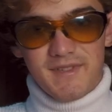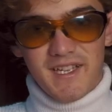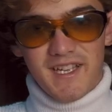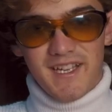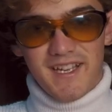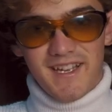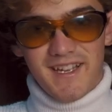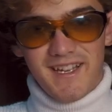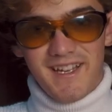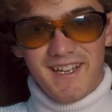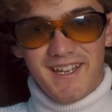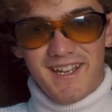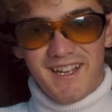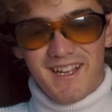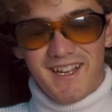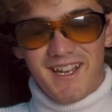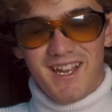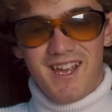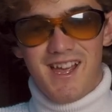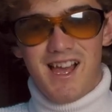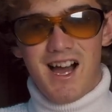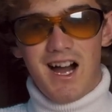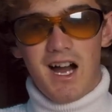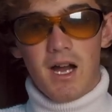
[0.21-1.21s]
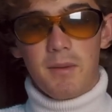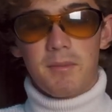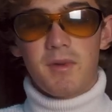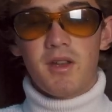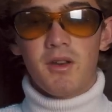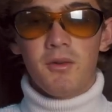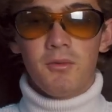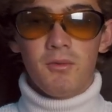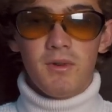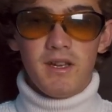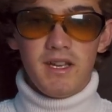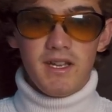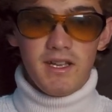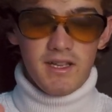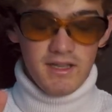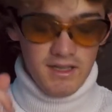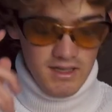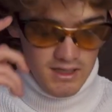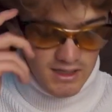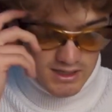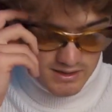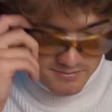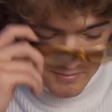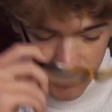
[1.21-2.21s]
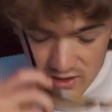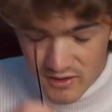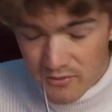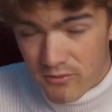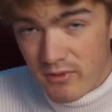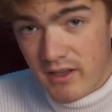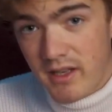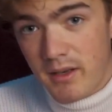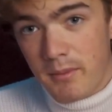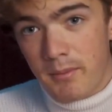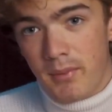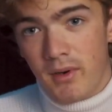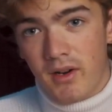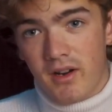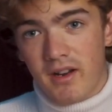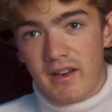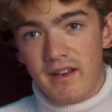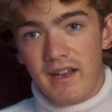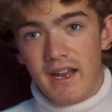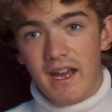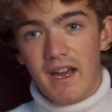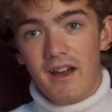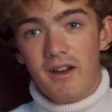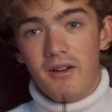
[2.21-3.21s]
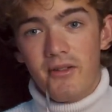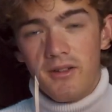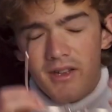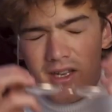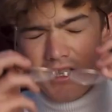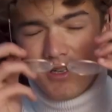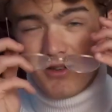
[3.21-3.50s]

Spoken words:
Hey, I'm gonna read a book now,